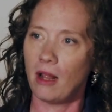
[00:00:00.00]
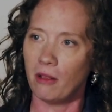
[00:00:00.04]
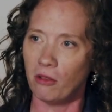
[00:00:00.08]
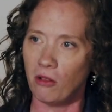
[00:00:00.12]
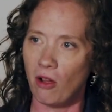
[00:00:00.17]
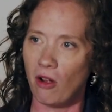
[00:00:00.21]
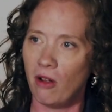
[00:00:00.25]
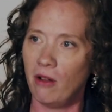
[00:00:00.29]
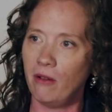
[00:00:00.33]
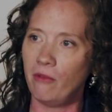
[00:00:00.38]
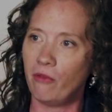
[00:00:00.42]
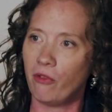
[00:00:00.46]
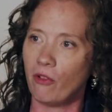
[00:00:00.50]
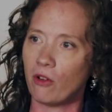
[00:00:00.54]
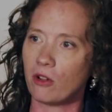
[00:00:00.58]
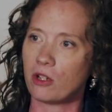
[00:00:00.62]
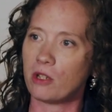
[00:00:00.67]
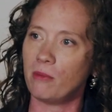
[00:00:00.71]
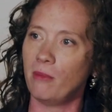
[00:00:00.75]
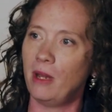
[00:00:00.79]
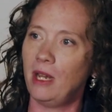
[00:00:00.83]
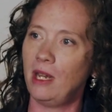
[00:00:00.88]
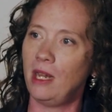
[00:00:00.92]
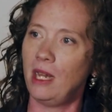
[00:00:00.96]
Law
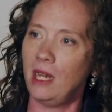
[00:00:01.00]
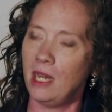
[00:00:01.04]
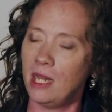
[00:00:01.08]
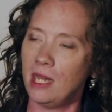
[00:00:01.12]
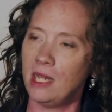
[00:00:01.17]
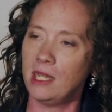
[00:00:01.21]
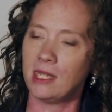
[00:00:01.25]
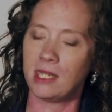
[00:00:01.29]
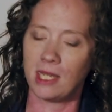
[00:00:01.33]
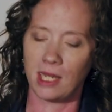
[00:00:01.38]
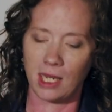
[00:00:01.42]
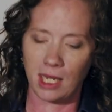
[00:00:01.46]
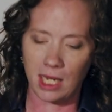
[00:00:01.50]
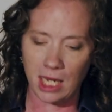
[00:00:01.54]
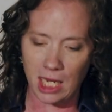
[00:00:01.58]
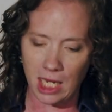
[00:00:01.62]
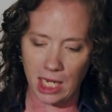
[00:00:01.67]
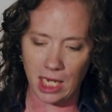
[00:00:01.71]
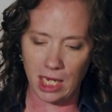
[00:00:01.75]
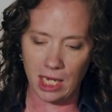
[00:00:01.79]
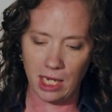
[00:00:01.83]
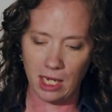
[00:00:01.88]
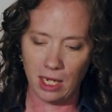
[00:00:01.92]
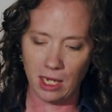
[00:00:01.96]
enforcement is
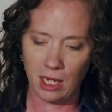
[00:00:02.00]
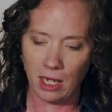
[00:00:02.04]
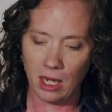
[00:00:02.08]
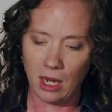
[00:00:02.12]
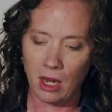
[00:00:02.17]
key.